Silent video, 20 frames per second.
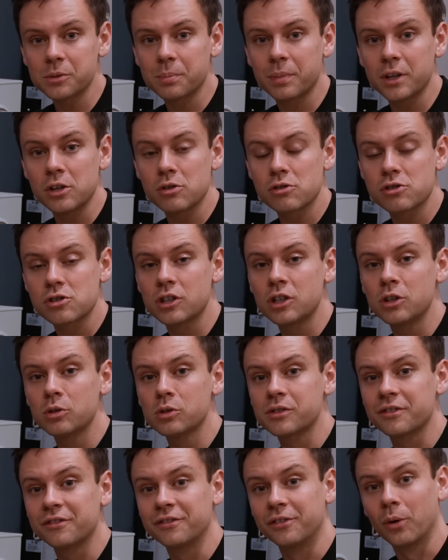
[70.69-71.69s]
but you should
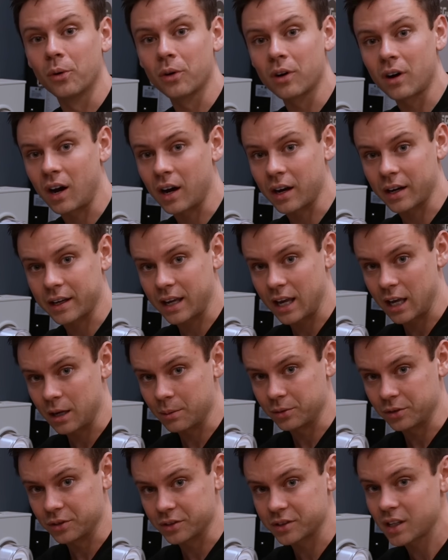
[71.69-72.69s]
use 4-aught
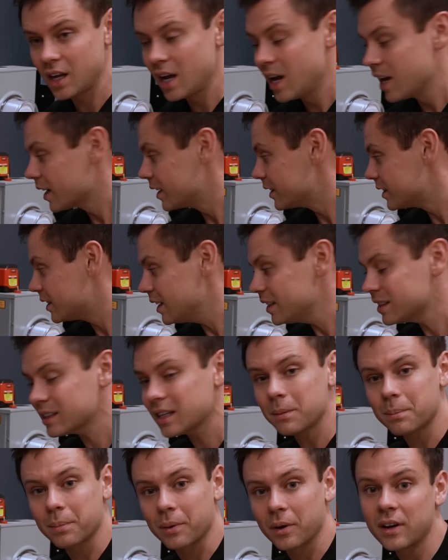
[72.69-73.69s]
cables, because these
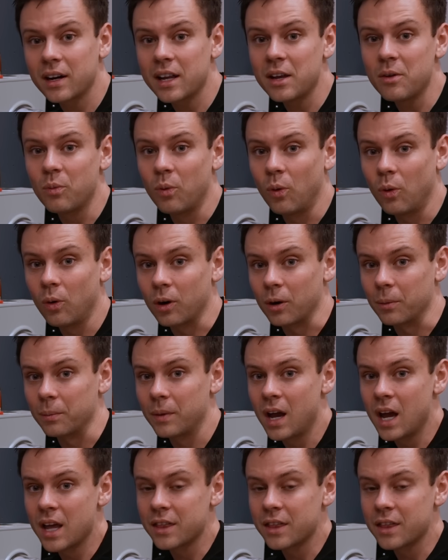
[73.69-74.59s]
get pretty warm.